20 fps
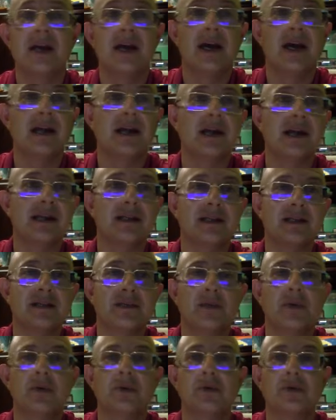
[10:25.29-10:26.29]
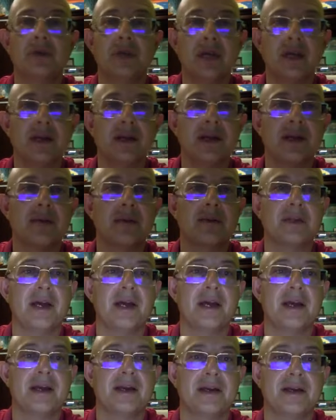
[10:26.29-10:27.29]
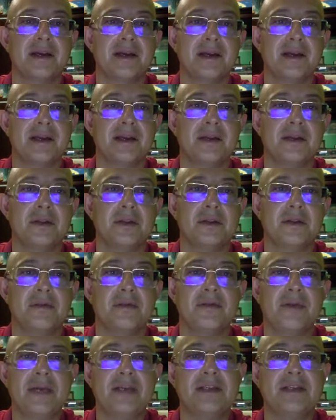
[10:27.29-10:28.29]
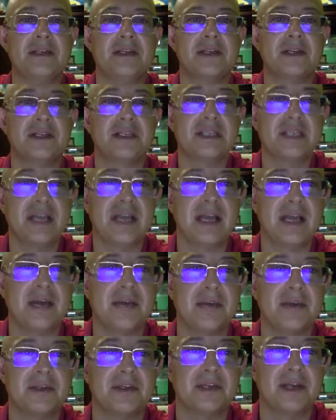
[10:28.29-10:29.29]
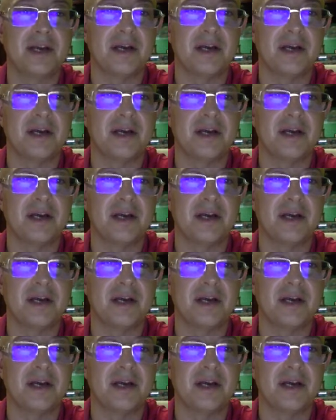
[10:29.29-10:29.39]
and I want to tell him like he wasting his time as an